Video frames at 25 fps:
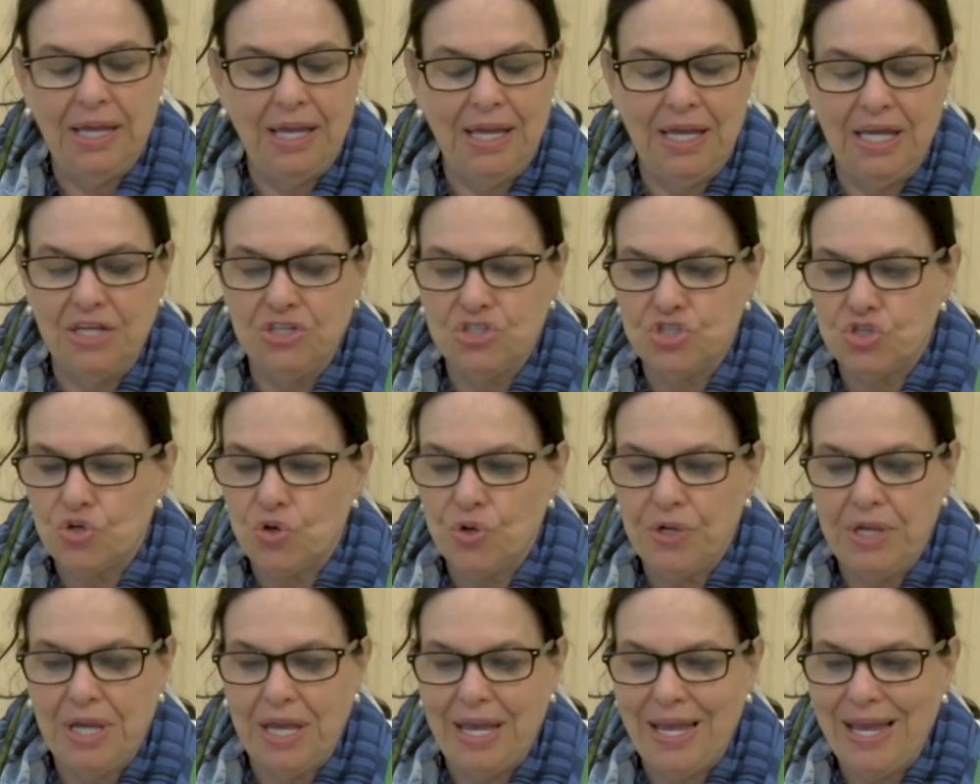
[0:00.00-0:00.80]

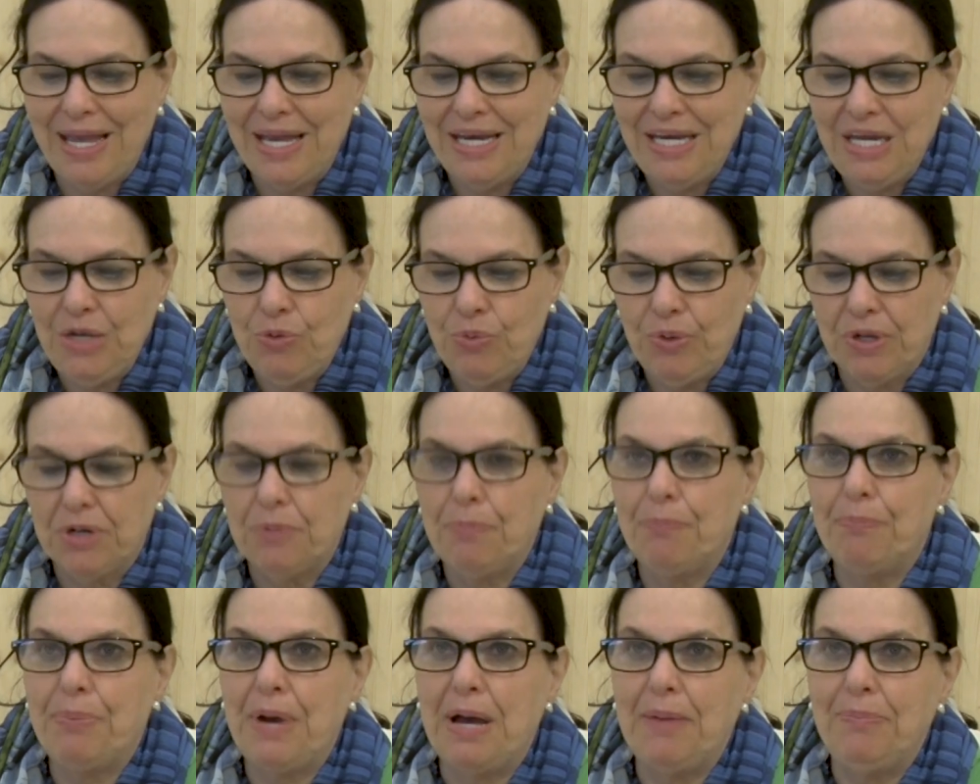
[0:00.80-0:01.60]
enjoy anywhere
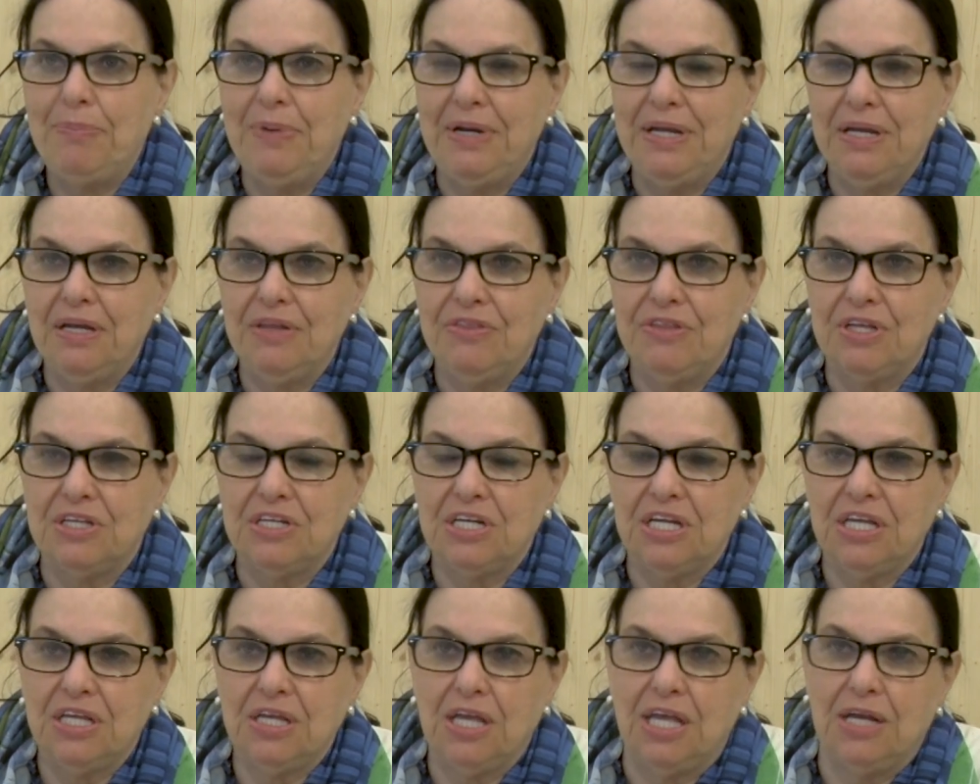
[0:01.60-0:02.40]
public
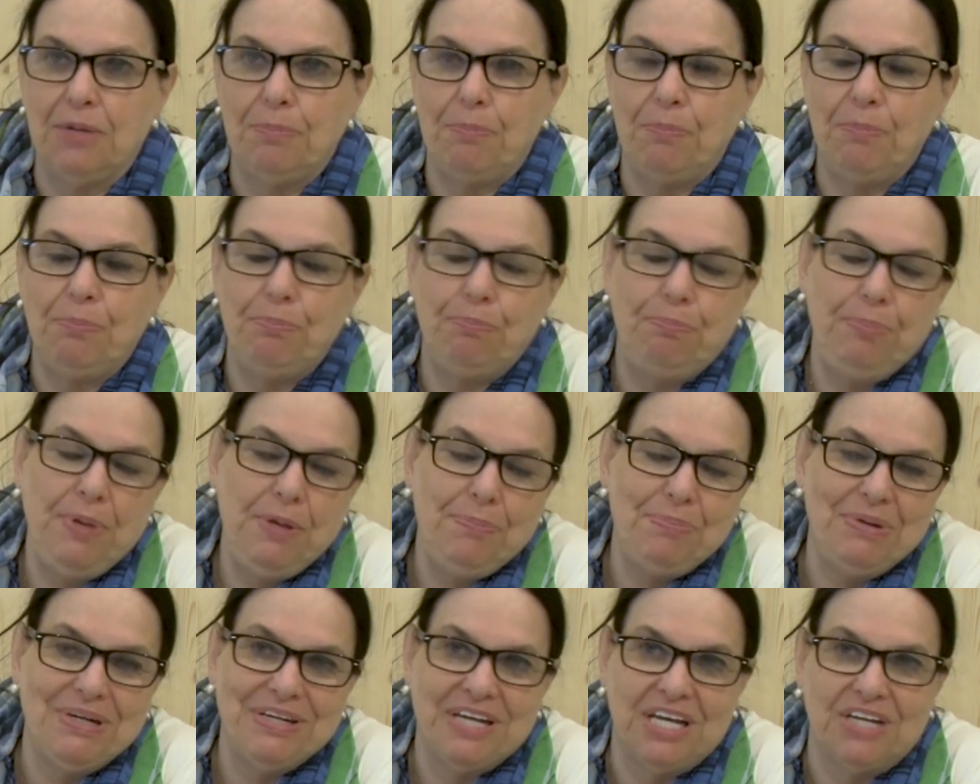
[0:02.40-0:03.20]
that
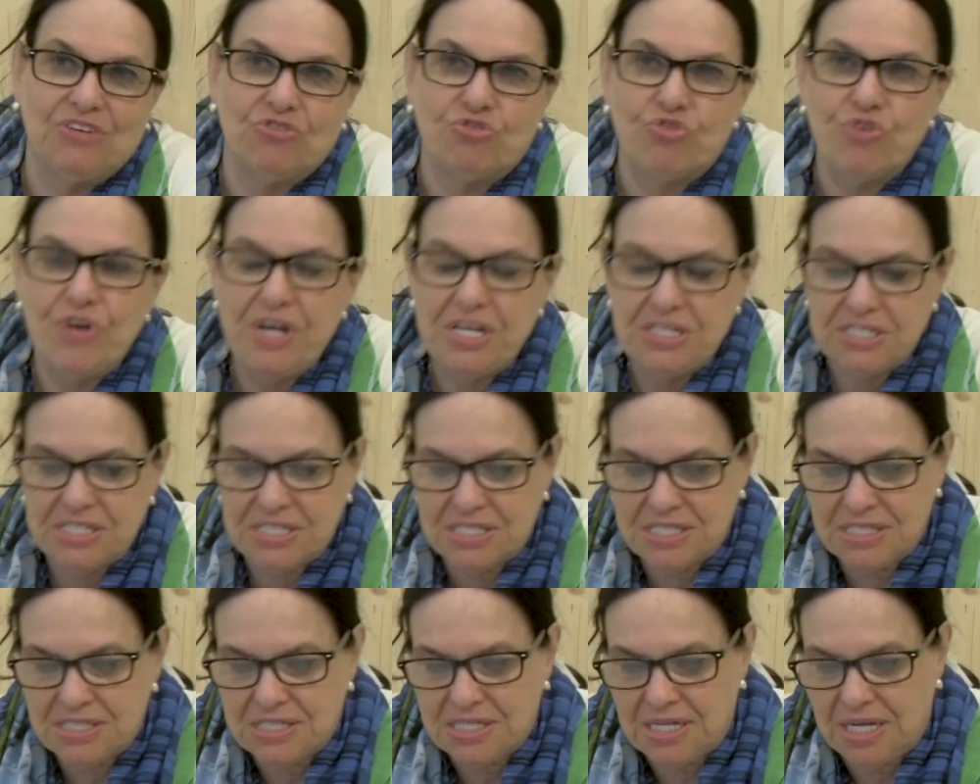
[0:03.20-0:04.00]
people can
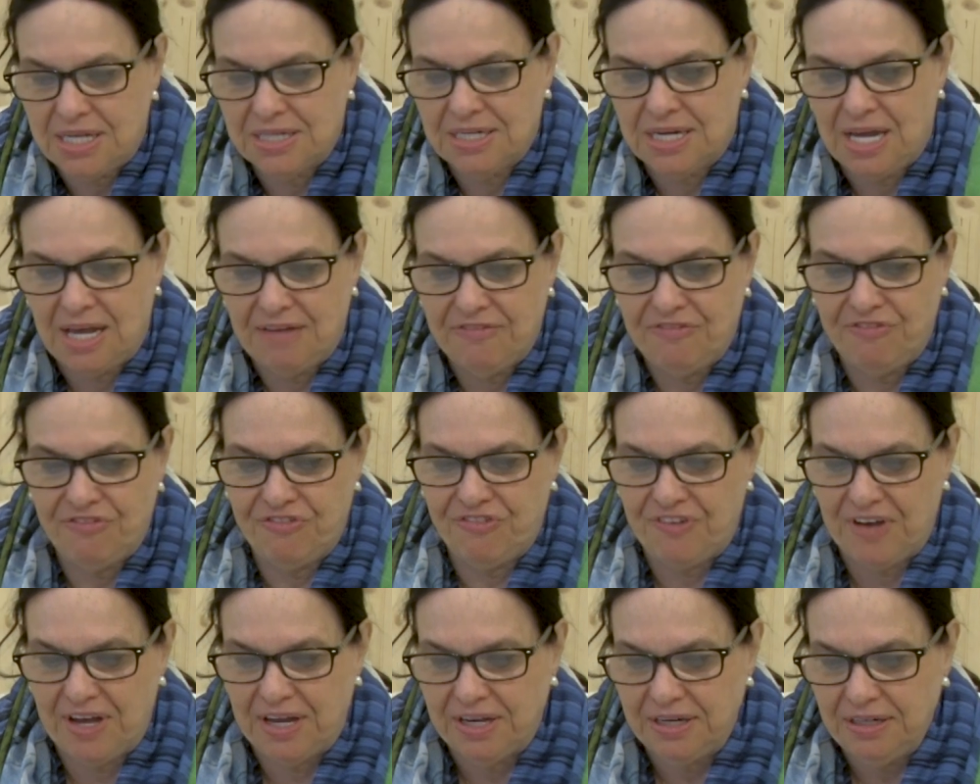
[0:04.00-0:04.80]
rest and have
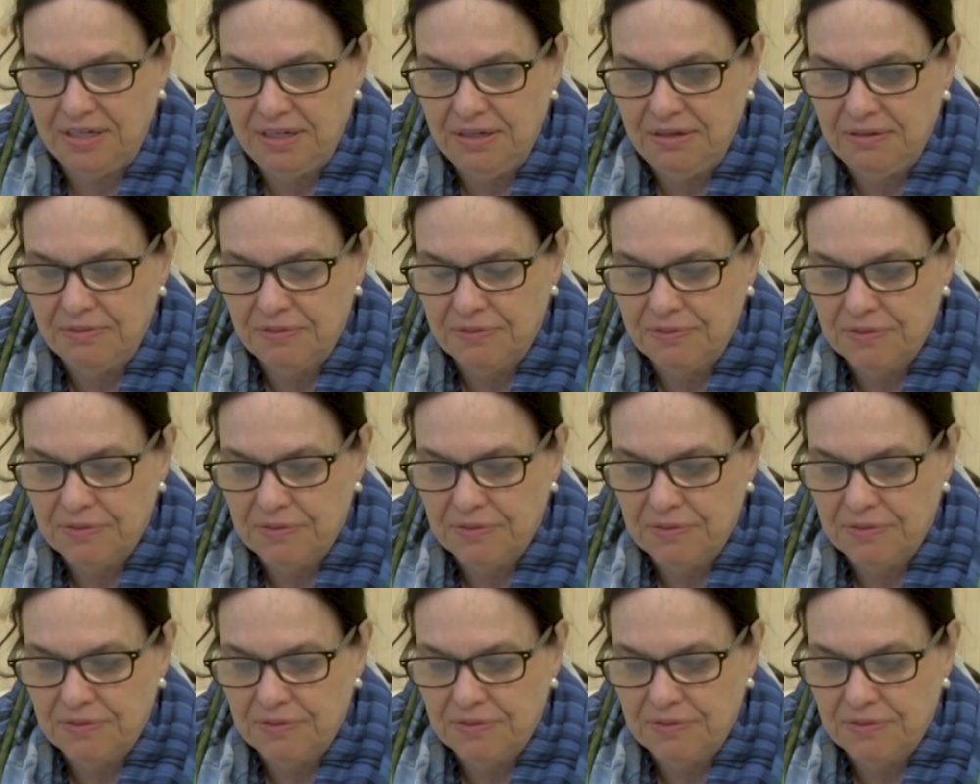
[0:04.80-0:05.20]
fun.